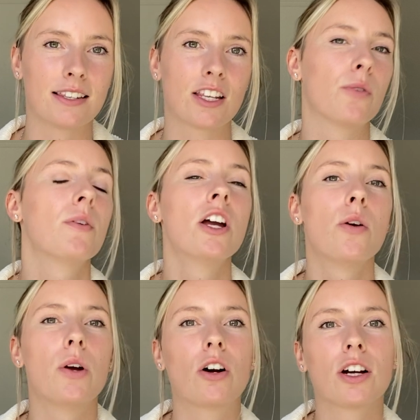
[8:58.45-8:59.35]
So
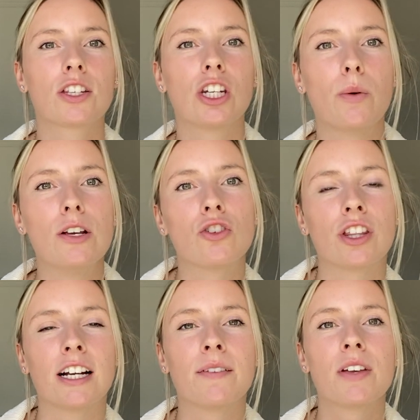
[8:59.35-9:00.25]
we all got to know each
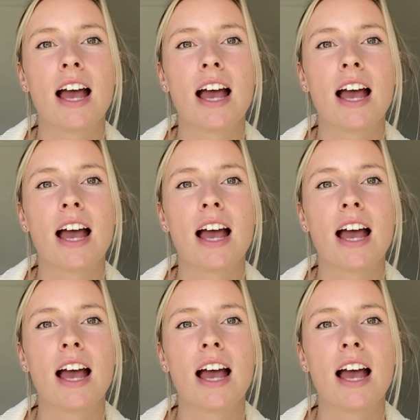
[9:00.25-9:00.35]
other,